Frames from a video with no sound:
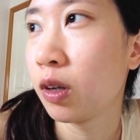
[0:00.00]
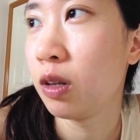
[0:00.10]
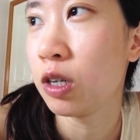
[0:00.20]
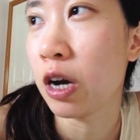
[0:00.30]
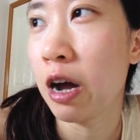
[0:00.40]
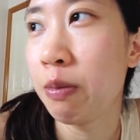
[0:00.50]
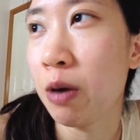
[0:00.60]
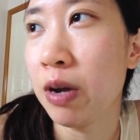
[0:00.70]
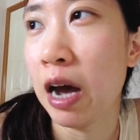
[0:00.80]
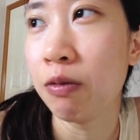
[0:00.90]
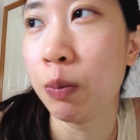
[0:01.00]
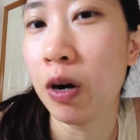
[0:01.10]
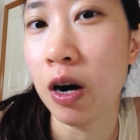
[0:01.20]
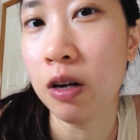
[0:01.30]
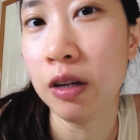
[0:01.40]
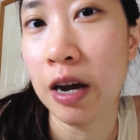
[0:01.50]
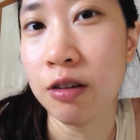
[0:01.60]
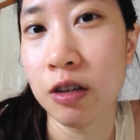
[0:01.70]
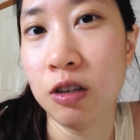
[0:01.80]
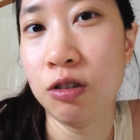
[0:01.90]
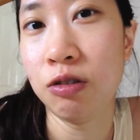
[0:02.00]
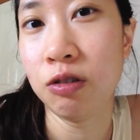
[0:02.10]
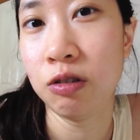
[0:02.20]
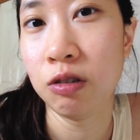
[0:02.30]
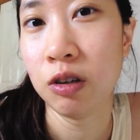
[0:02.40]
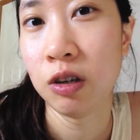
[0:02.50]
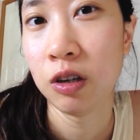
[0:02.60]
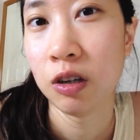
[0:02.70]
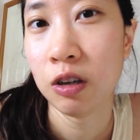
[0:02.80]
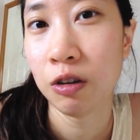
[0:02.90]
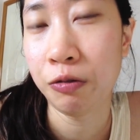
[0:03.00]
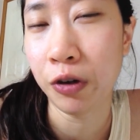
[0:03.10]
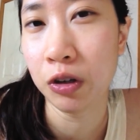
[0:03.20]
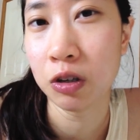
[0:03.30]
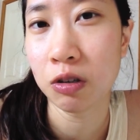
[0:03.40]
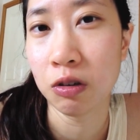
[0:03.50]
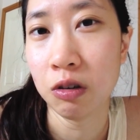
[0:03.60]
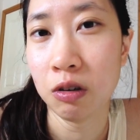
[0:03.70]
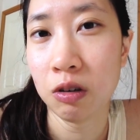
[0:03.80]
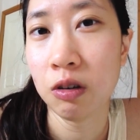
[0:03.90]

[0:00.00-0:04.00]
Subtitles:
the time that we have apart allows us to focus on